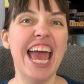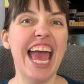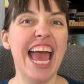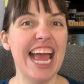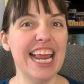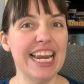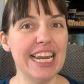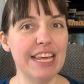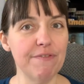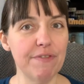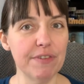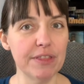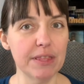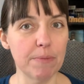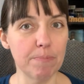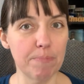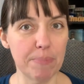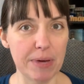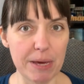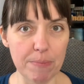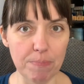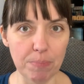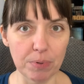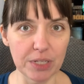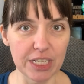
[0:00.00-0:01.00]
And even the
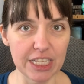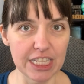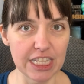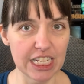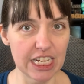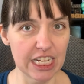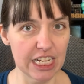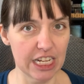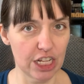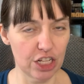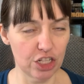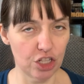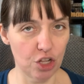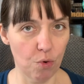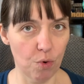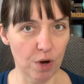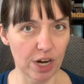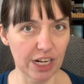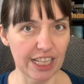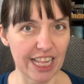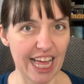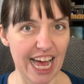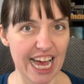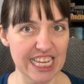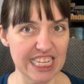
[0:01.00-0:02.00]
people in the lower
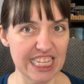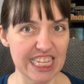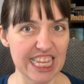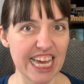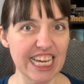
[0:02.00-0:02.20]
class,